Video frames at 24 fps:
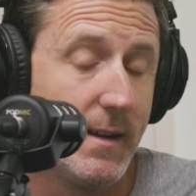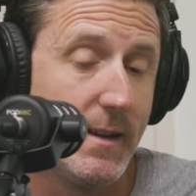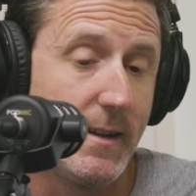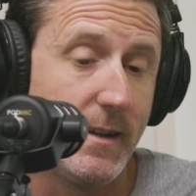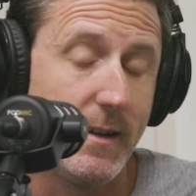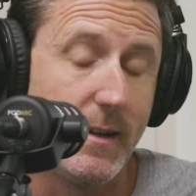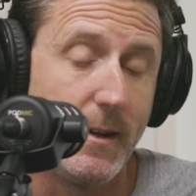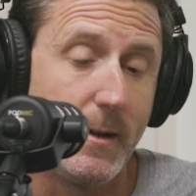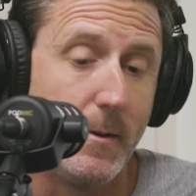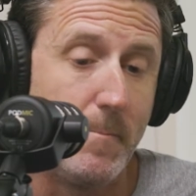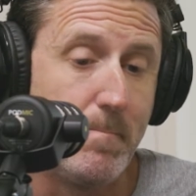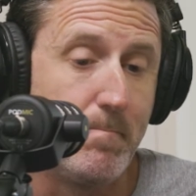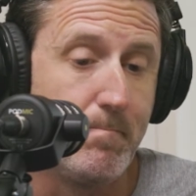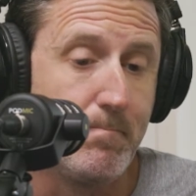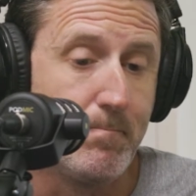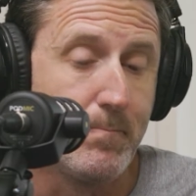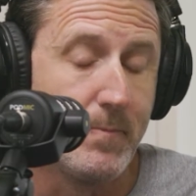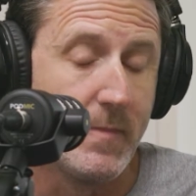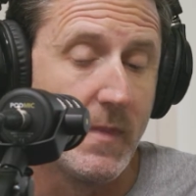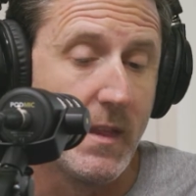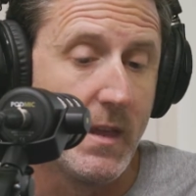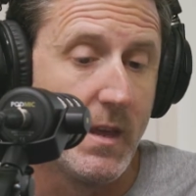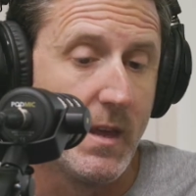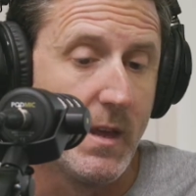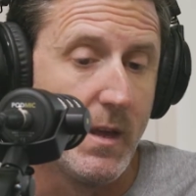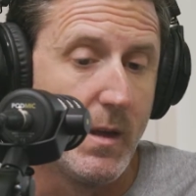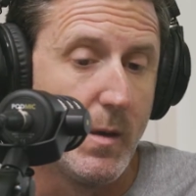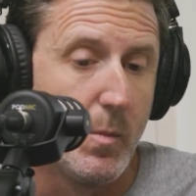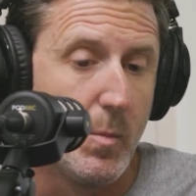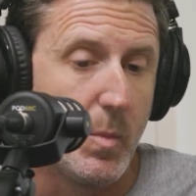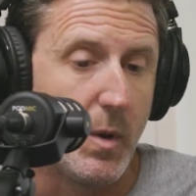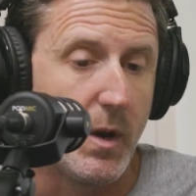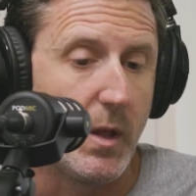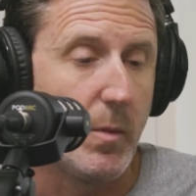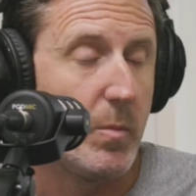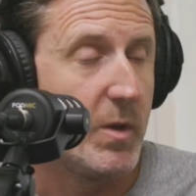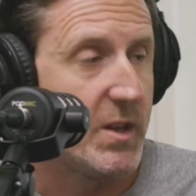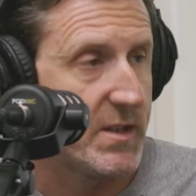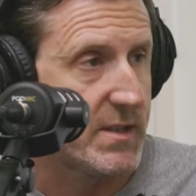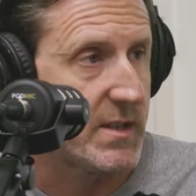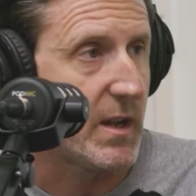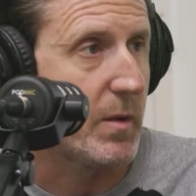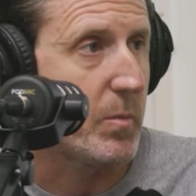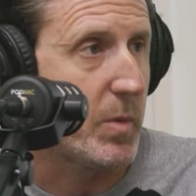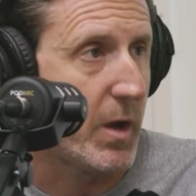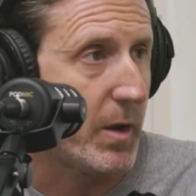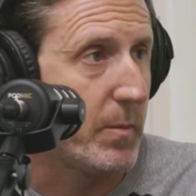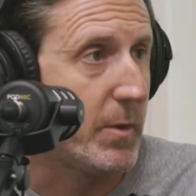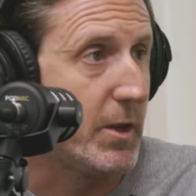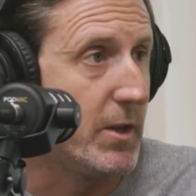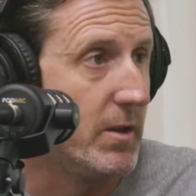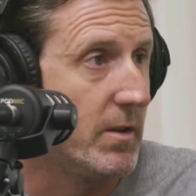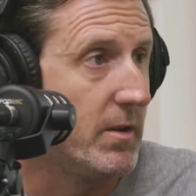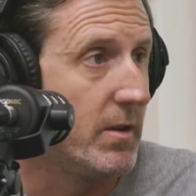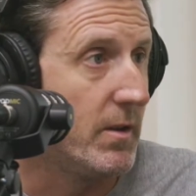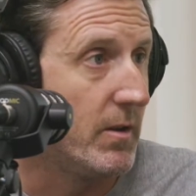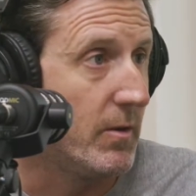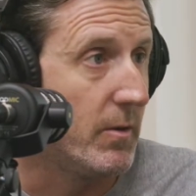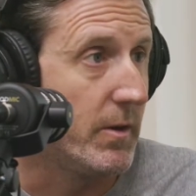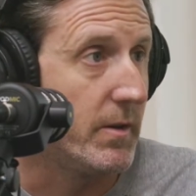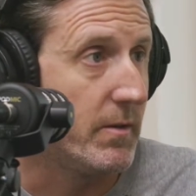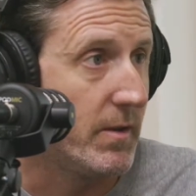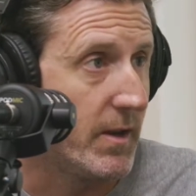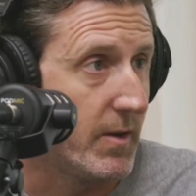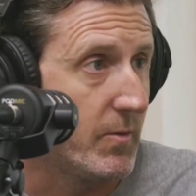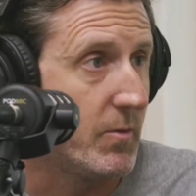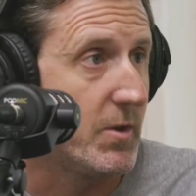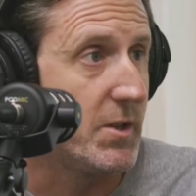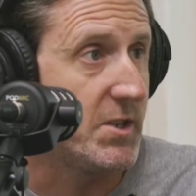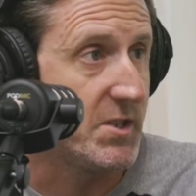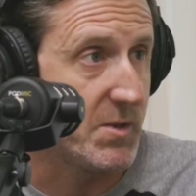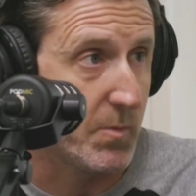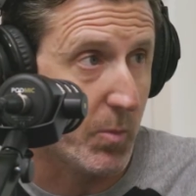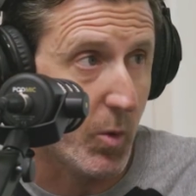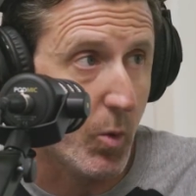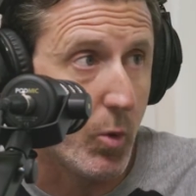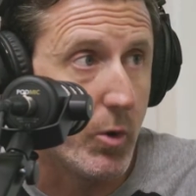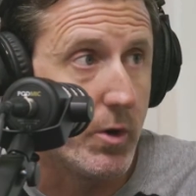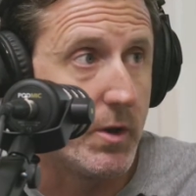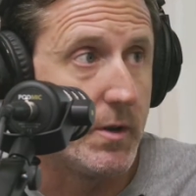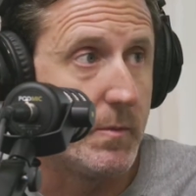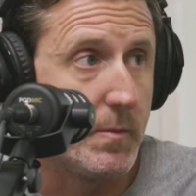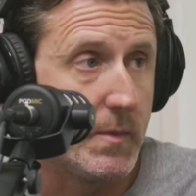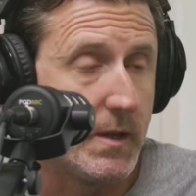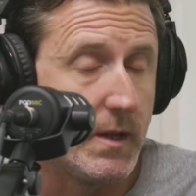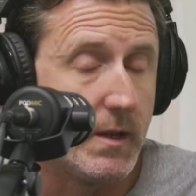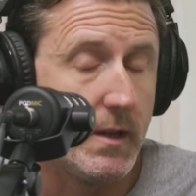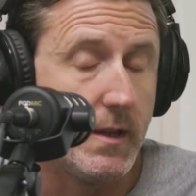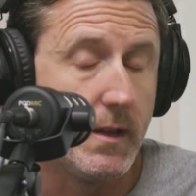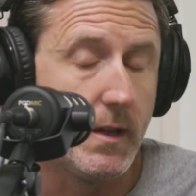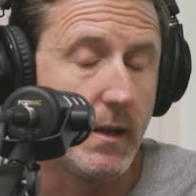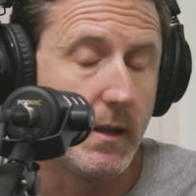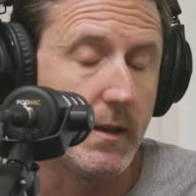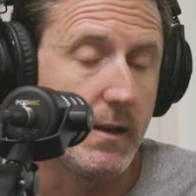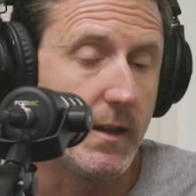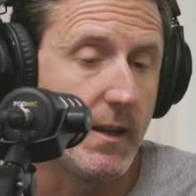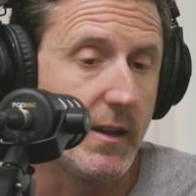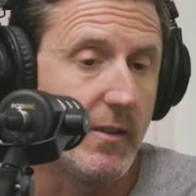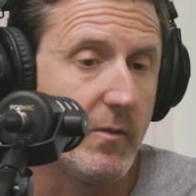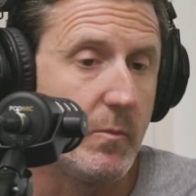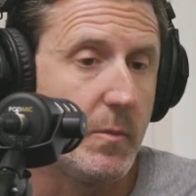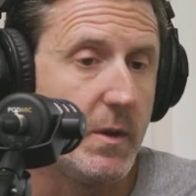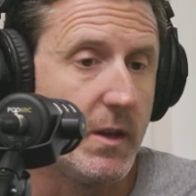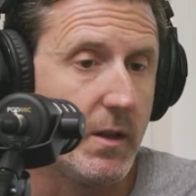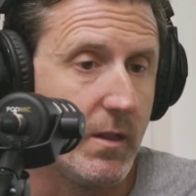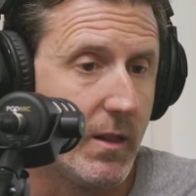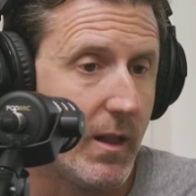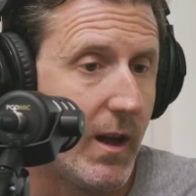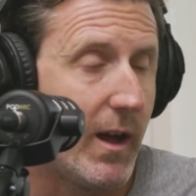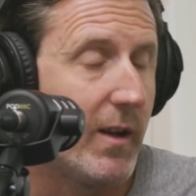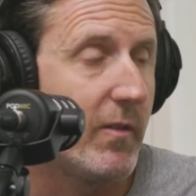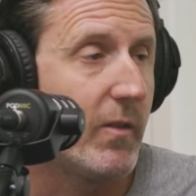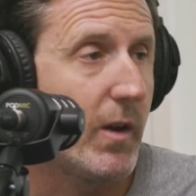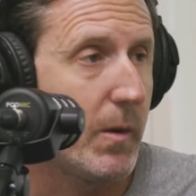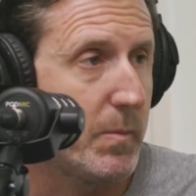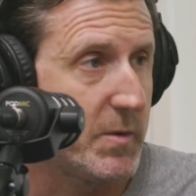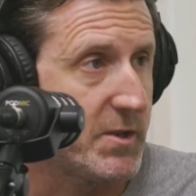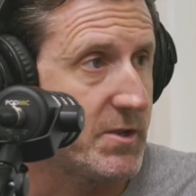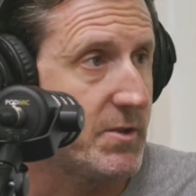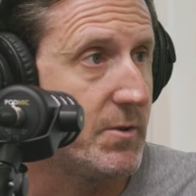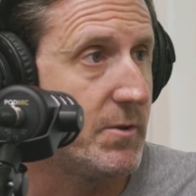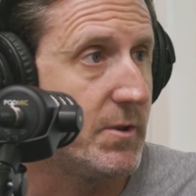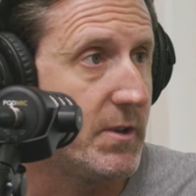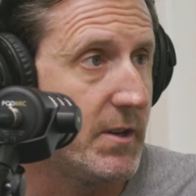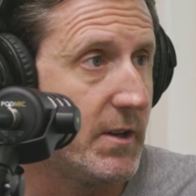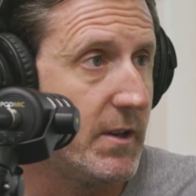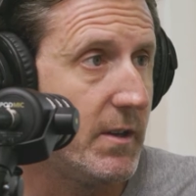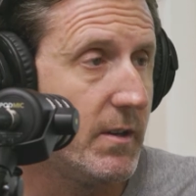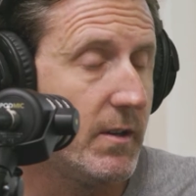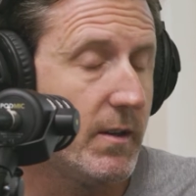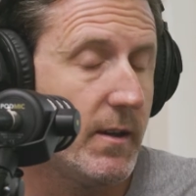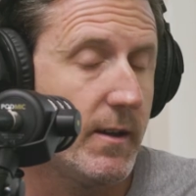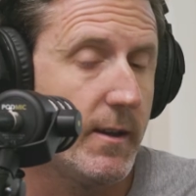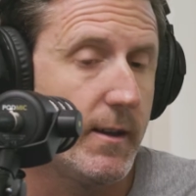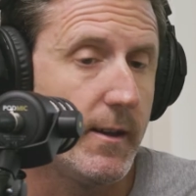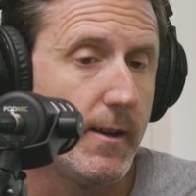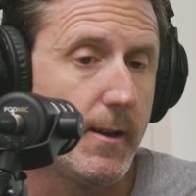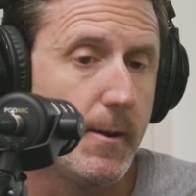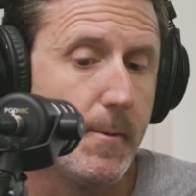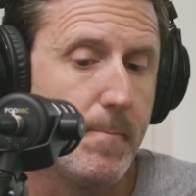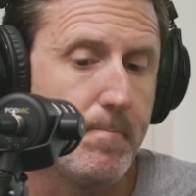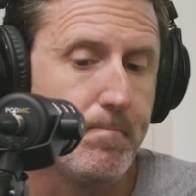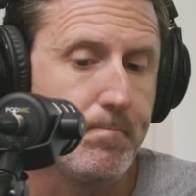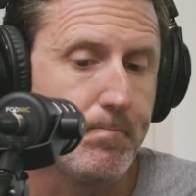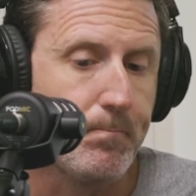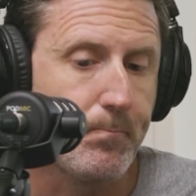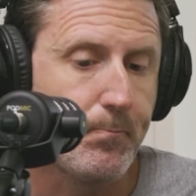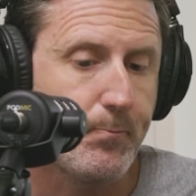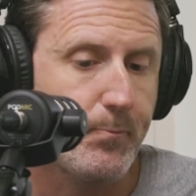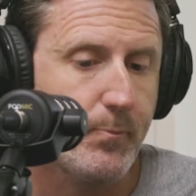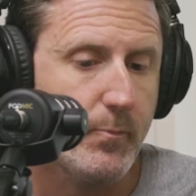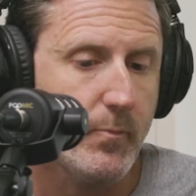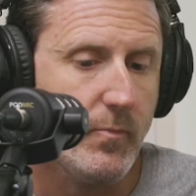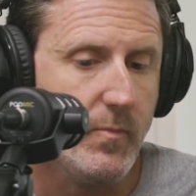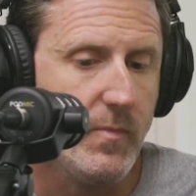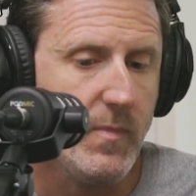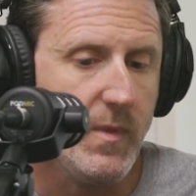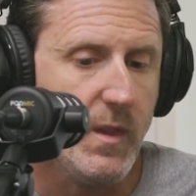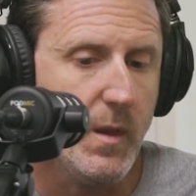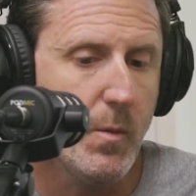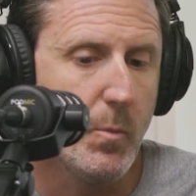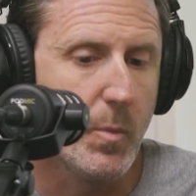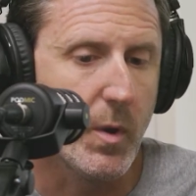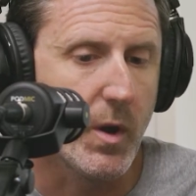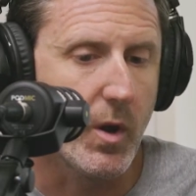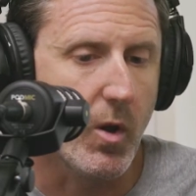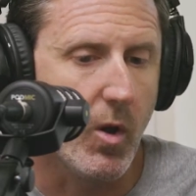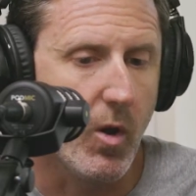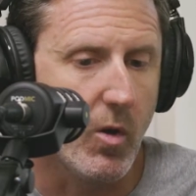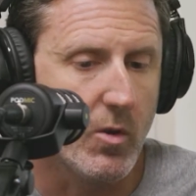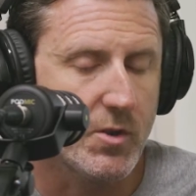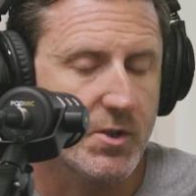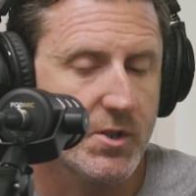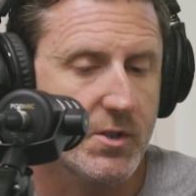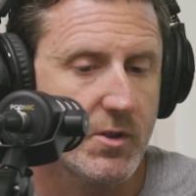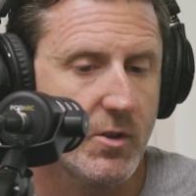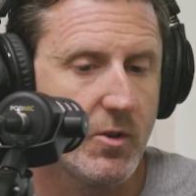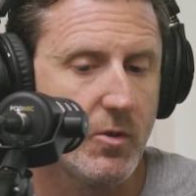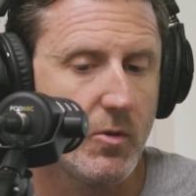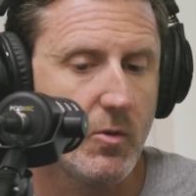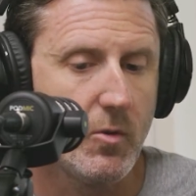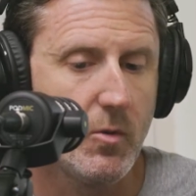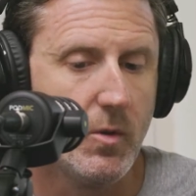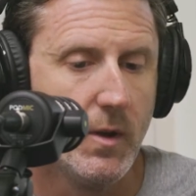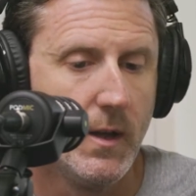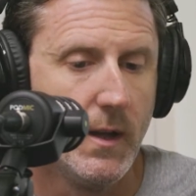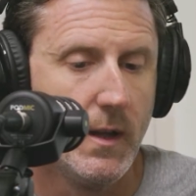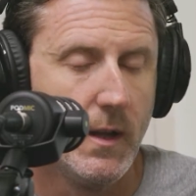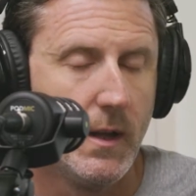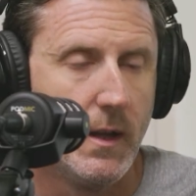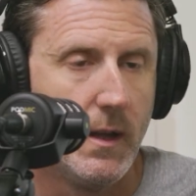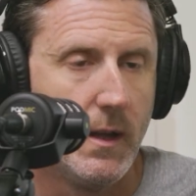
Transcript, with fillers: But AB stuck by me, and really supported me and gave me a lot of opportunity. But also